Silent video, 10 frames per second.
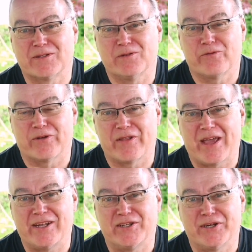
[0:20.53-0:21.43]
EV Puzzle for
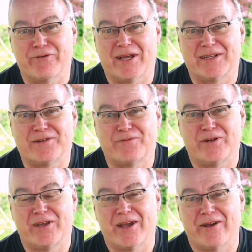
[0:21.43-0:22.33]
another energy related
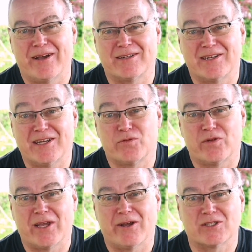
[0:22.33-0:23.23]
video, and today's
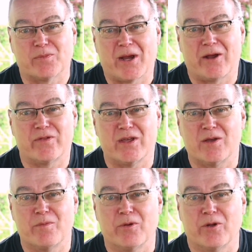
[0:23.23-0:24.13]
video is about
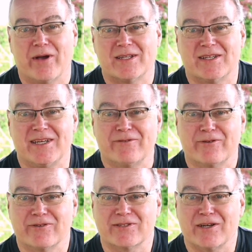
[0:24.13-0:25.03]
the BLUETTI,
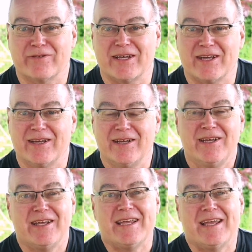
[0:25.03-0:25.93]
where is it over here,
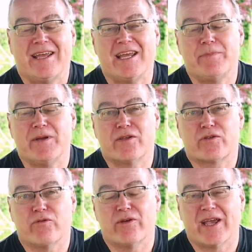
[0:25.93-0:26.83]

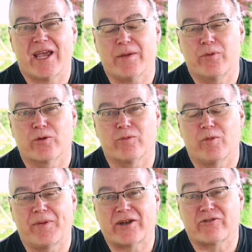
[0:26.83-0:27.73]
EB3A
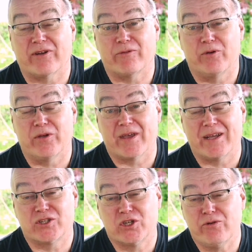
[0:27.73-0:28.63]
portable battery with
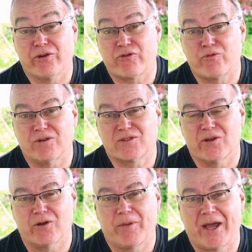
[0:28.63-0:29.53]
a 200 watt
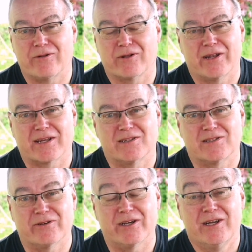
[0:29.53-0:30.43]
solar panel
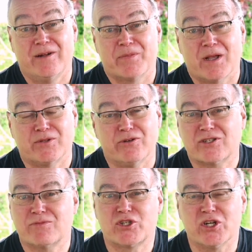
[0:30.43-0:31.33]
connected to it. I'm
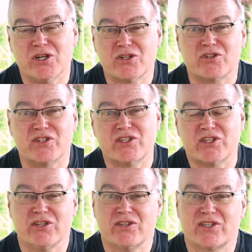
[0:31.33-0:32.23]
doing some charge and
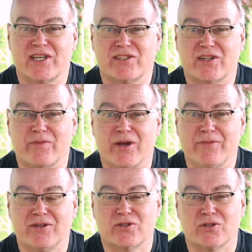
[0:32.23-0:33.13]
discharge tests at the
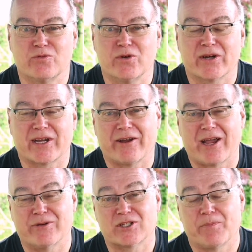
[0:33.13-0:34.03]
moment to work out
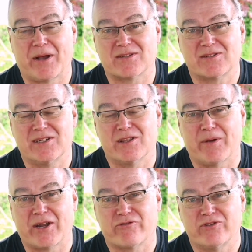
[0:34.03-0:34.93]
how much capacity the
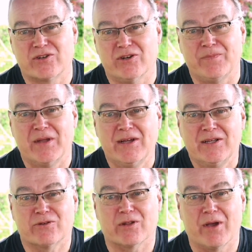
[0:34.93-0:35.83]
battery's got.
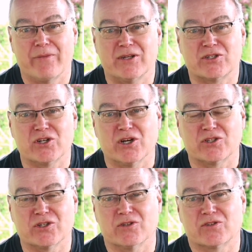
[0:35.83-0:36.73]
So at the moment it's
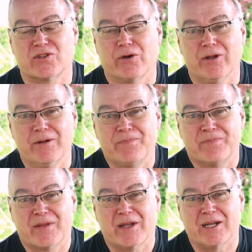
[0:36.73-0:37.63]
charging on solar.
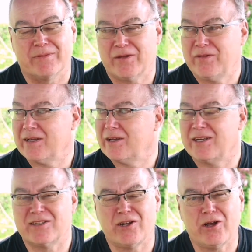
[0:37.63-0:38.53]
I think
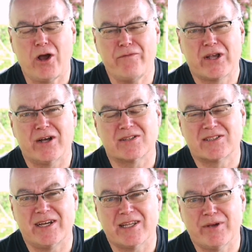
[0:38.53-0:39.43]
it's an
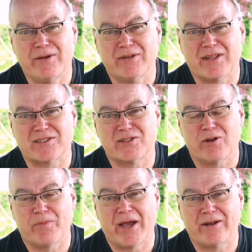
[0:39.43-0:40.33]
overcast day at the moment. That
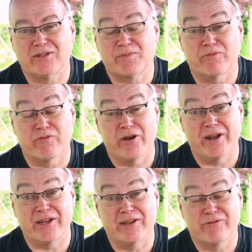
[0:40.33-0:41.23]
solar panel has been
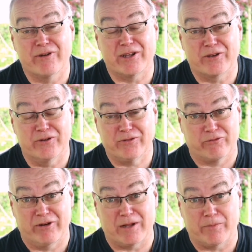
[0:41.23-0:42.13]
really, really good,
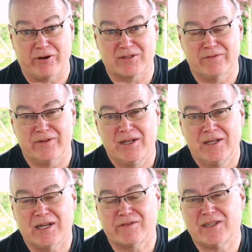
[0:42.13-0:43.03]
really impressive.
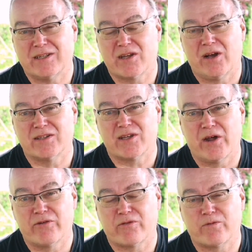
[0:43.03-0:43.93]
I've seen it as high as
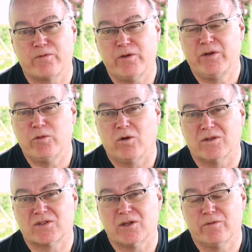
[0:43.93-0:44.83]
150
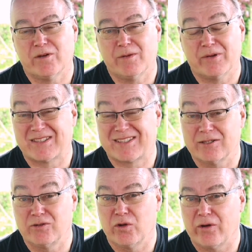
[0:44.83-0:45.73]
watts so far, but
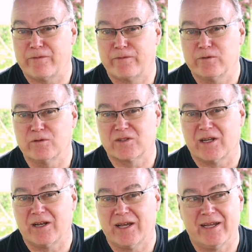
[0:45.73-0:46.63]
still not in full
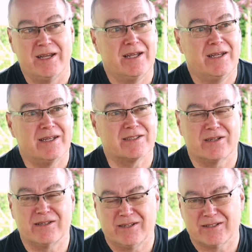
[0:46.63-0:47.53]
sunlight. It's
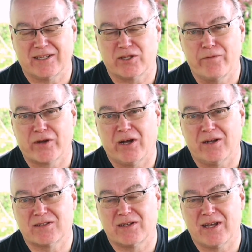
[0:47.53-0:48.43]
at, like I say, it's
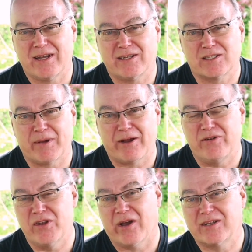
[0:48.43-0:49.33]
overcast today and it's
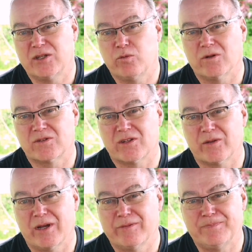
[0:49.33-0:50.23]
about 90 watts at
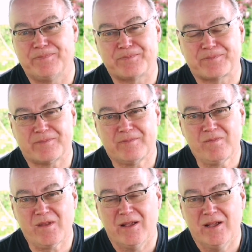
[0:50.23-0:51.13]
the moment.
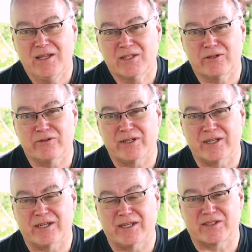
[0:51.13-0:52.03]

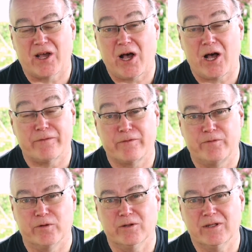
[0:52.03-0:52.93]
So it's half
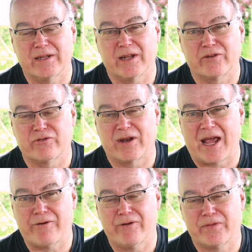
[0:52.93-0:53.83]
full in under an
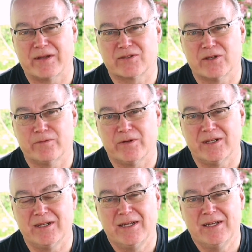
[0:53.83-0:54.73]
hour, I think, so
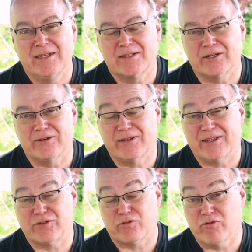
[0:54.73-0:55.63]
far. So
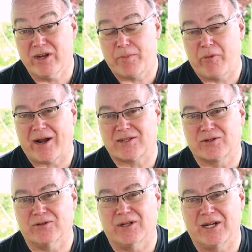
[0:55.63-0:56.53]
it's really
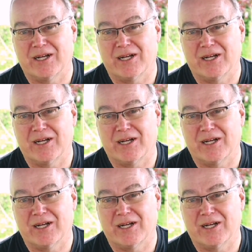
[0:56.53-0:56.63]
practical.